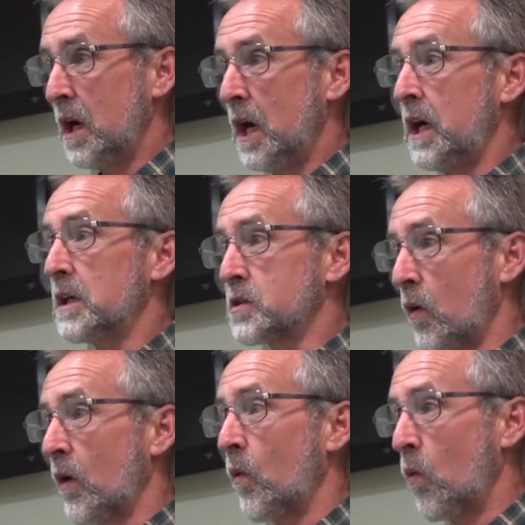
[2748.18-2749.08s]
He is
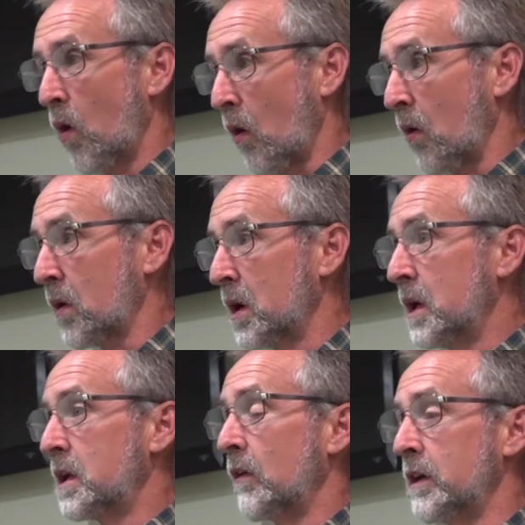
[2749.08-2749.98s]
going to work
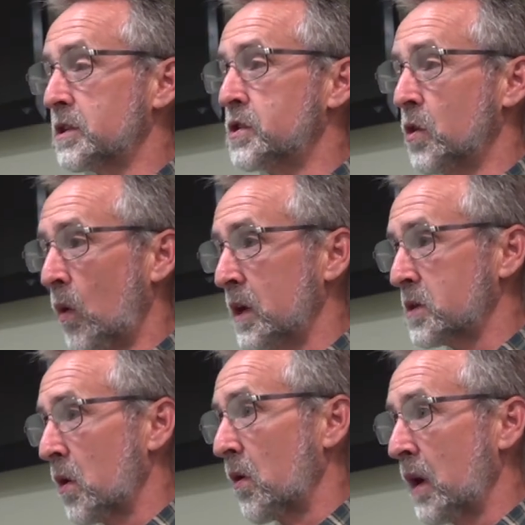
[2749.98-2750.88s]
till his joints
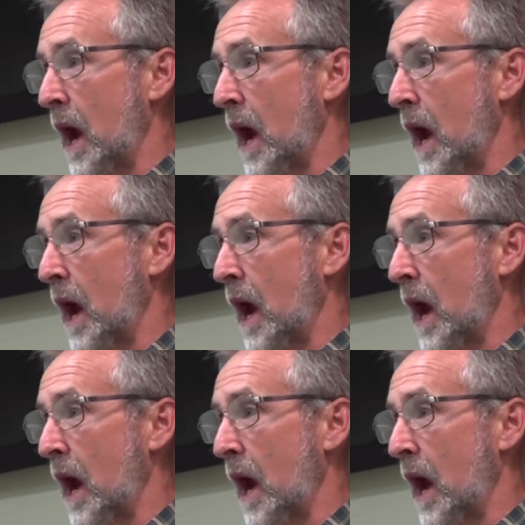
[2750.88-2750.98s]
hurt